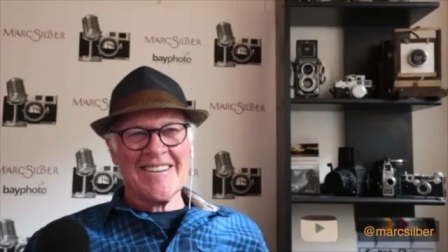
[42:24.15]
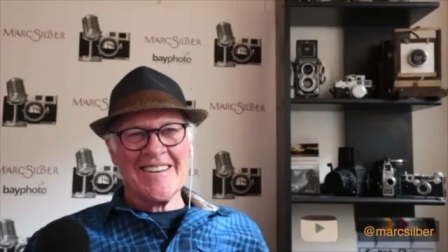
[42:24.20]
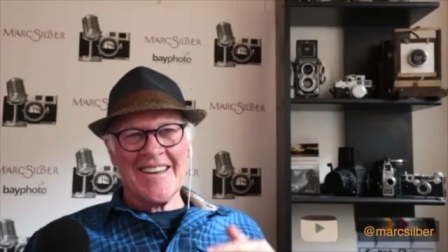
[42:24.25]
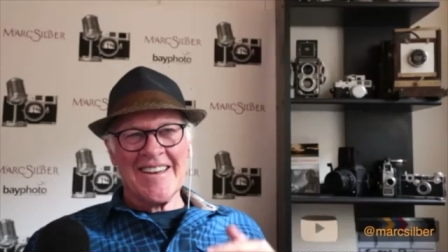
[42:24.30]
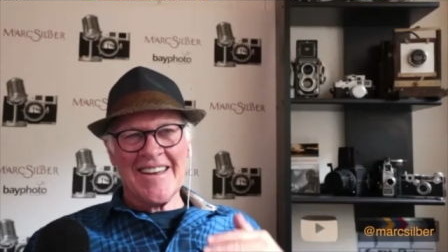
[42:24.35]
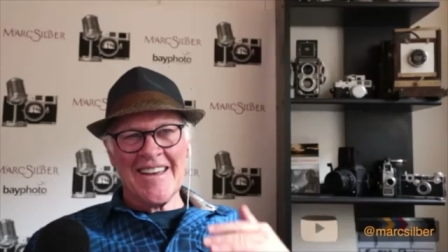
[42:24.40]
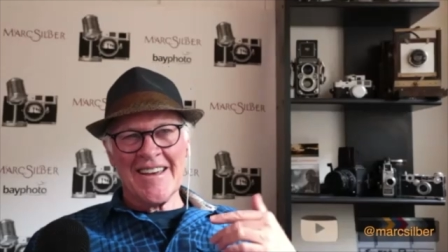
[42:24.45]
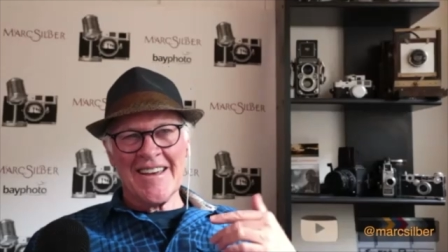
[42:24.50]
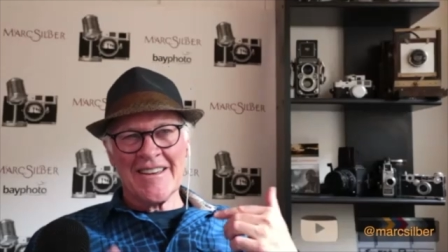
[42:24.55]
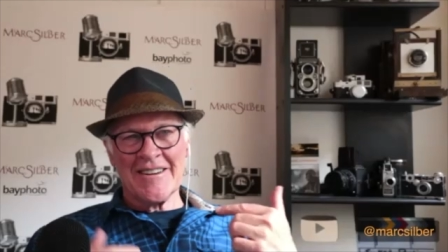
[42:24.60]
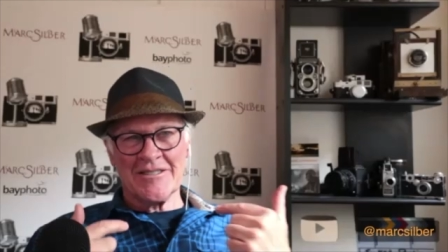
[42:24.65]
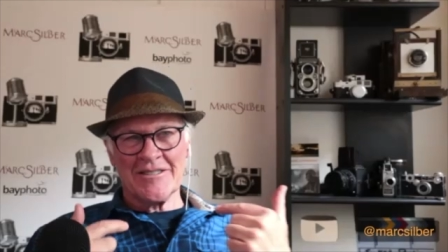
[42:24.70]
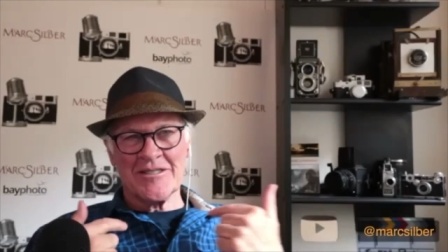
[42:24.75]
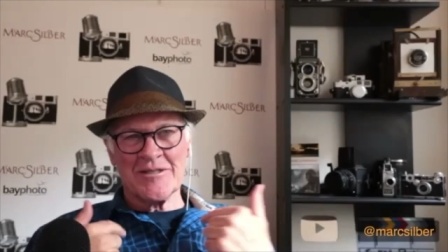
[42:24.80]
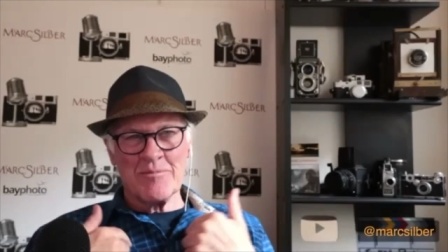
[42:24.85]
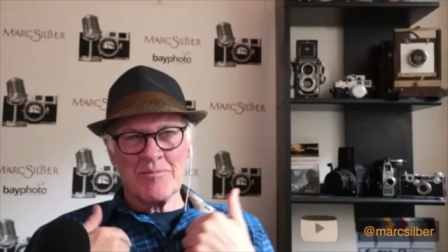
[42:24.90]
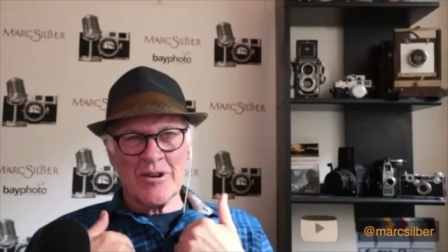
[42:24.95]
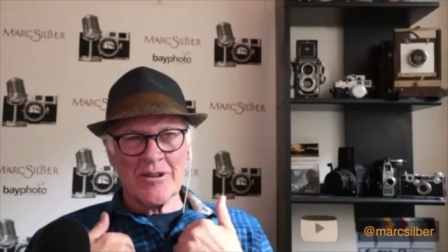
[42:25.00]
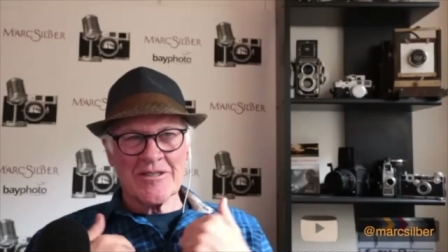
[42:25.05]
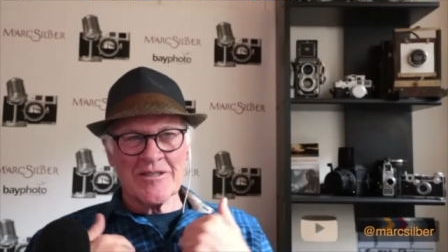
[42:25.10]
Love. And
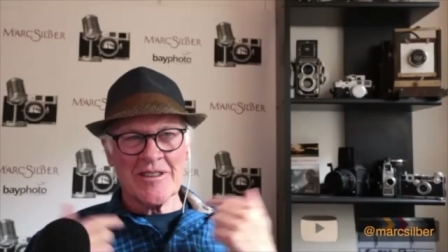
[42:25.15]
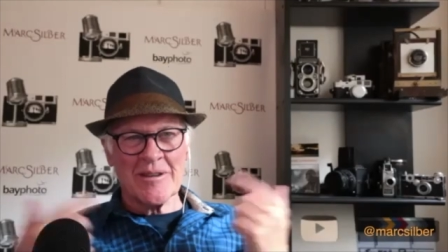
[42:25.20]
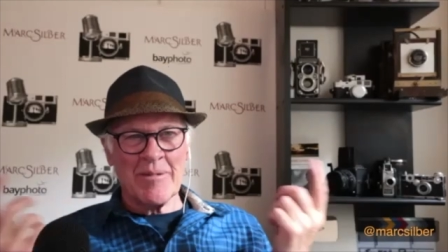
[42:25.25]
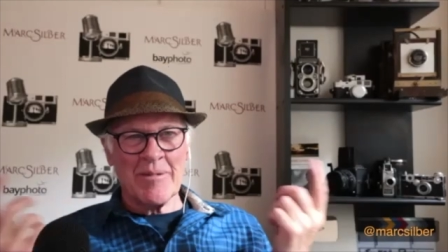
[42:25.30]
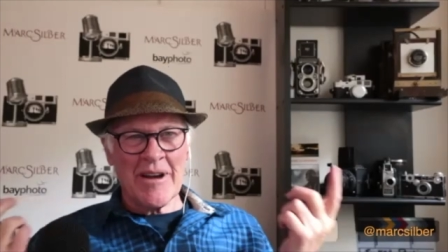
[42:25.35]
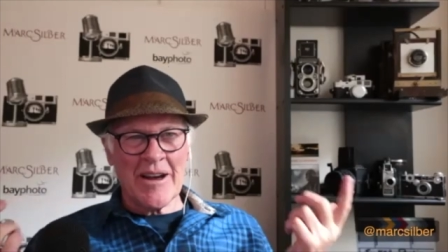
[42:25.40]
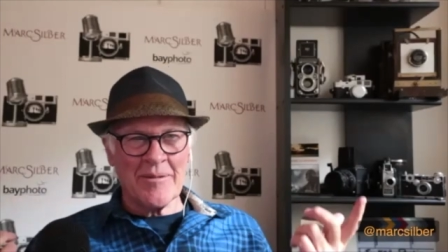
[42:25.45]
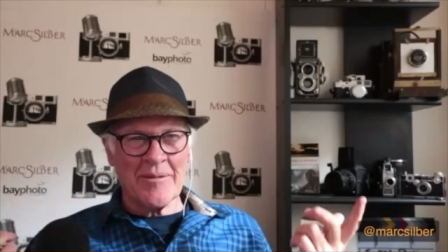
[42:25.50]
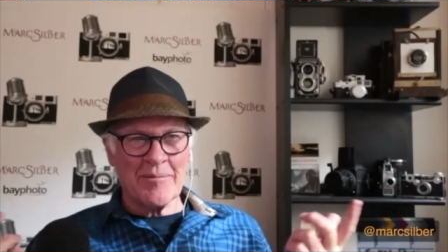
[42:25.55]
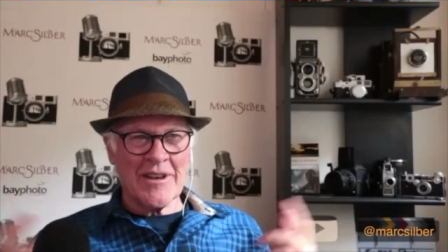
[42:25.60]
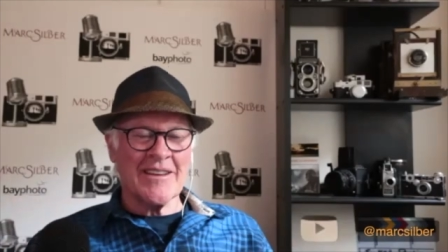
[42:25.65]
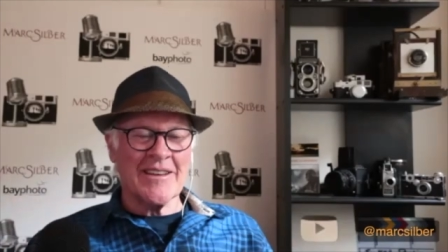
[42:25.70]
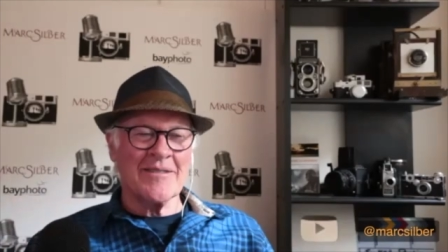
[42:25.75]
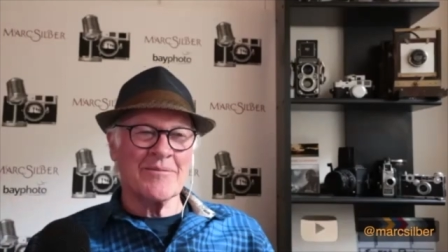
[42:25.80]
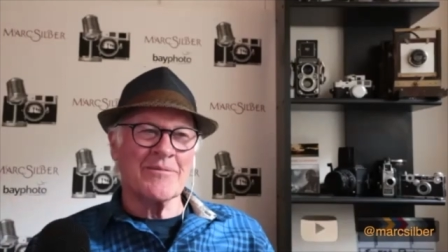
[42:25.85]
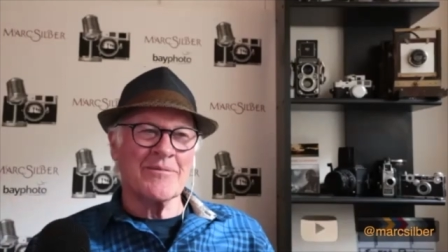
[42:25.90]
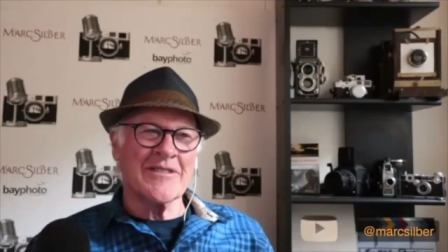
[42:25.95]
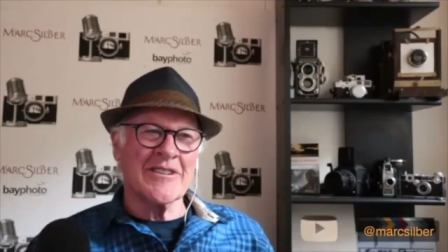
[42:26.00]
it's mostly about me.